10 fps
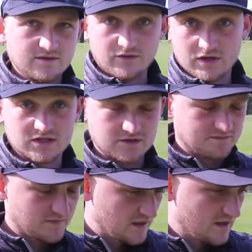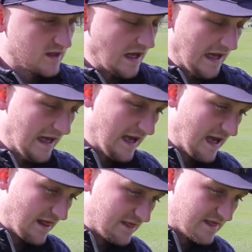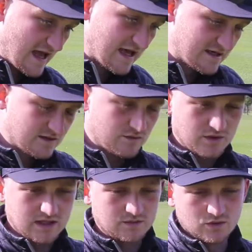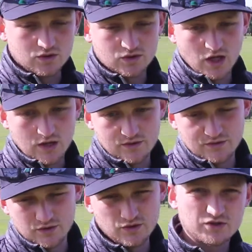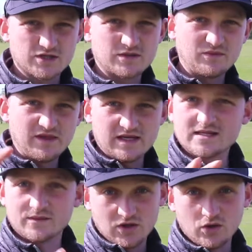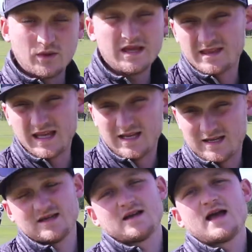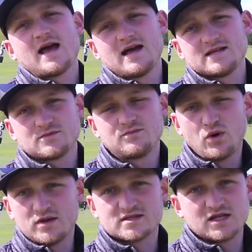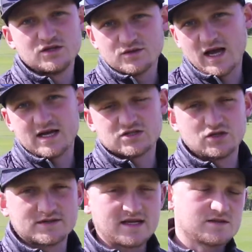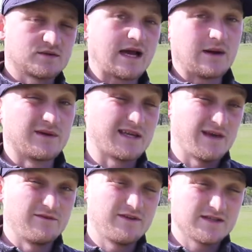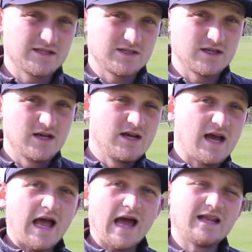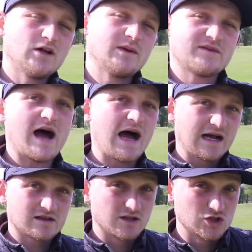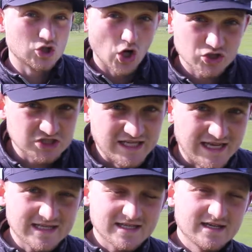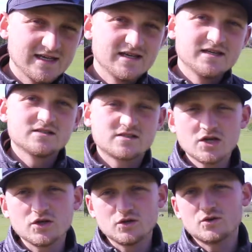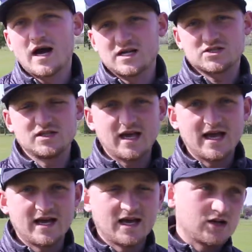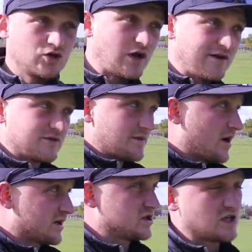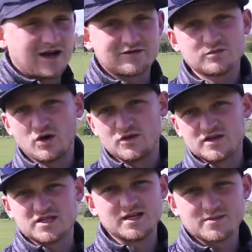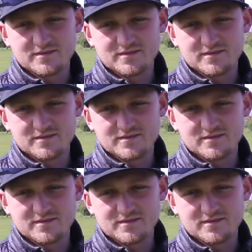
for each of them. And then we will go through just some things that we think, some points that you guys should all take into account when getting fitted, and a little bit of a hack that Josh did to actually get a good aftermarket shaft but on the cheap,